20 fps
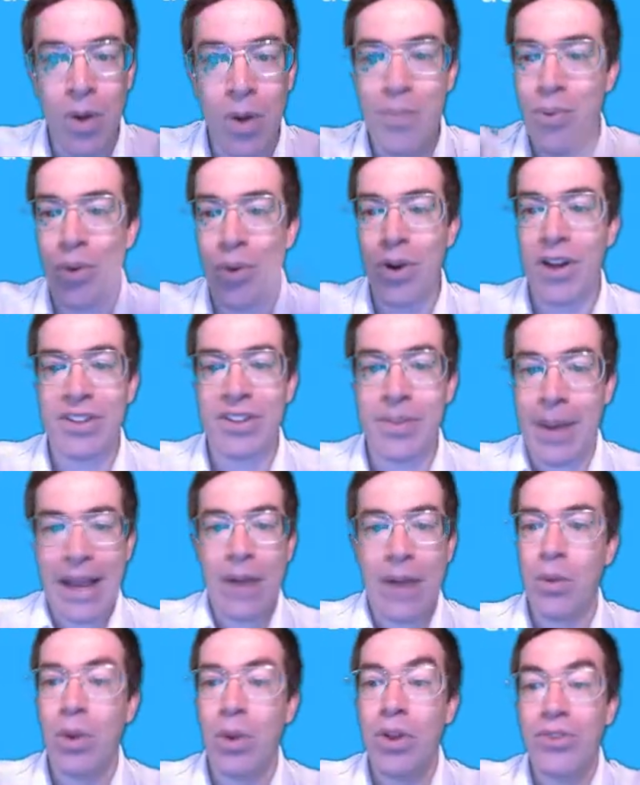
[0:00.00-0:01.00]

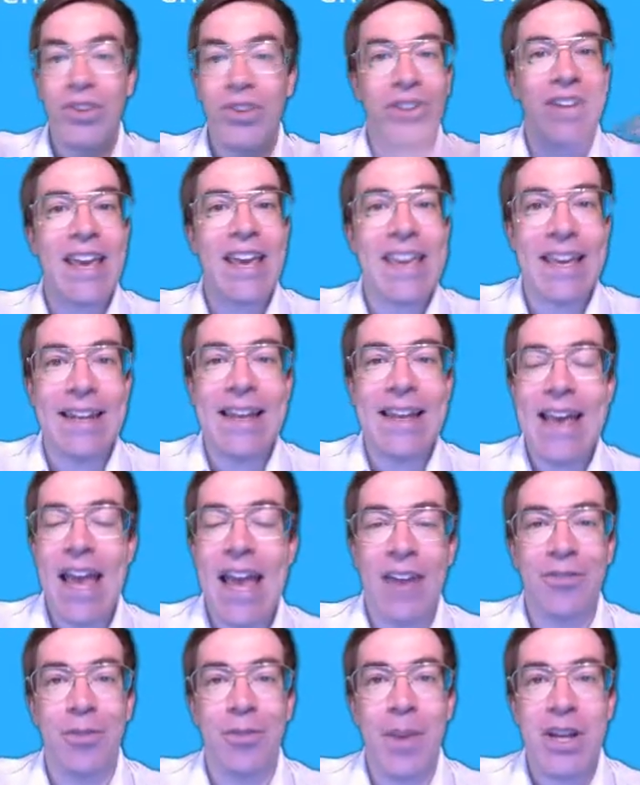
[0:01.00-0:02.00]
We'll also take in
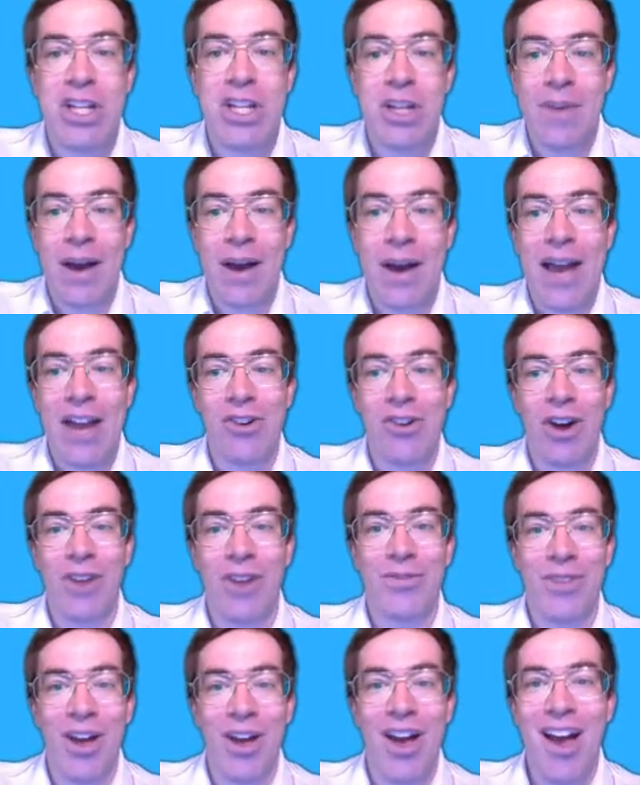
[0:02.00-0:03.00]
information about
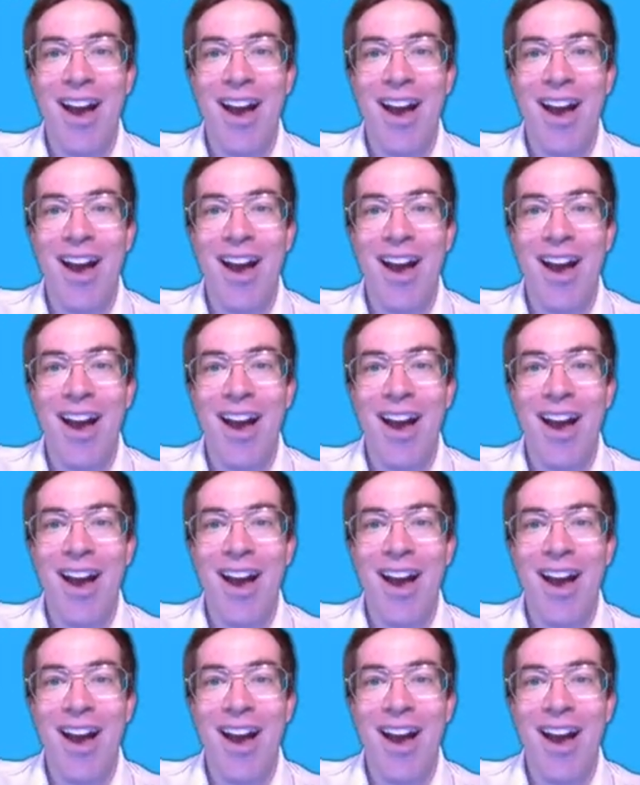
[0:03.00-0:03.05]
aircraft that